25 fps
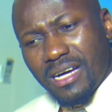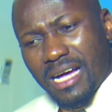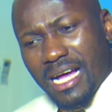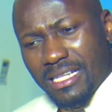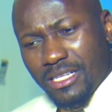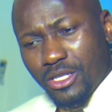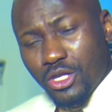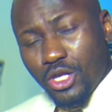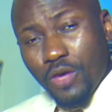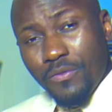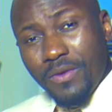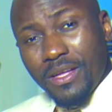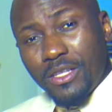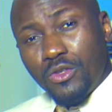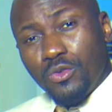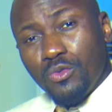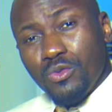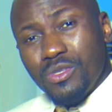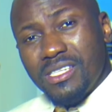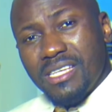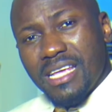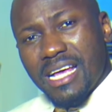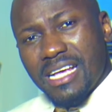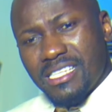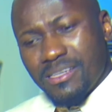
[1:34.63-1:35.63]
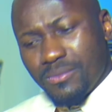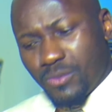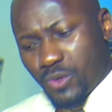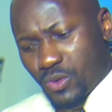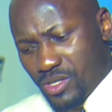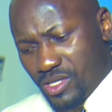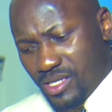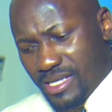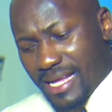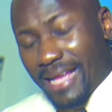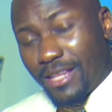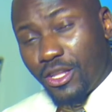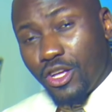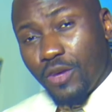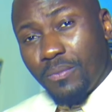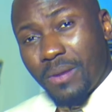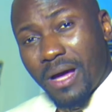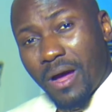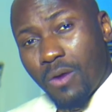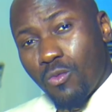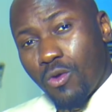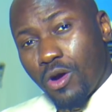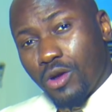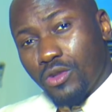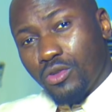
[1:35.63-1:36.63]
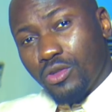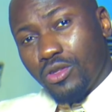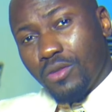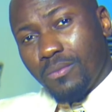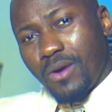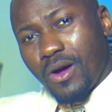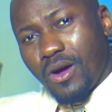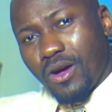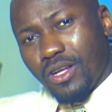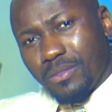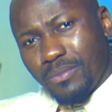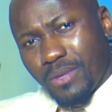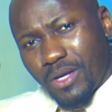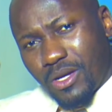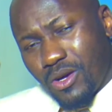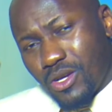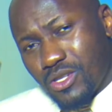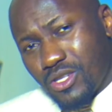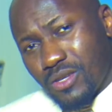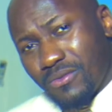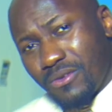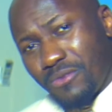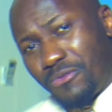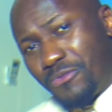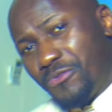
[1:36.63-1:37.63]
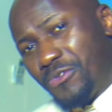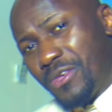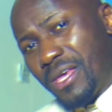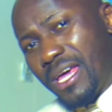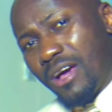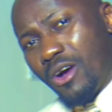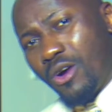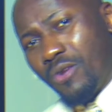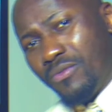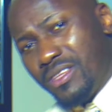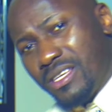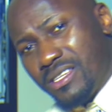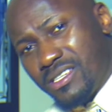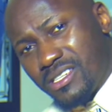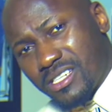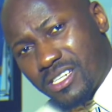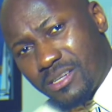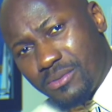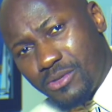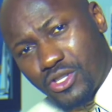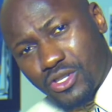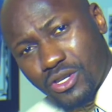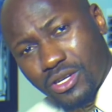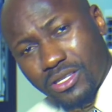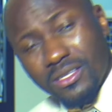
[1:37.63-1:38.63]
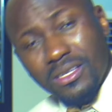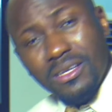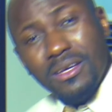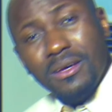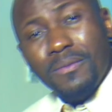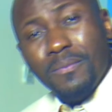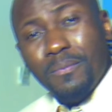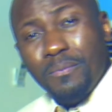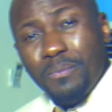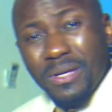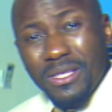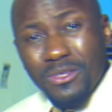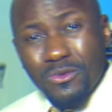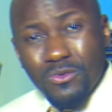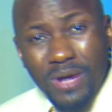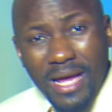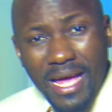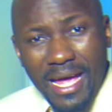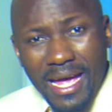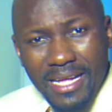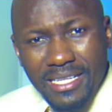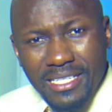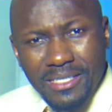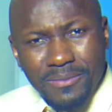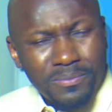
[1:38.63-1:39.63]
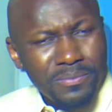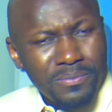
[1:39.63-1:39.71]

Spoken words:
and enough enthusiasm to stand up and walk to the board because of the fear of the inscription being read.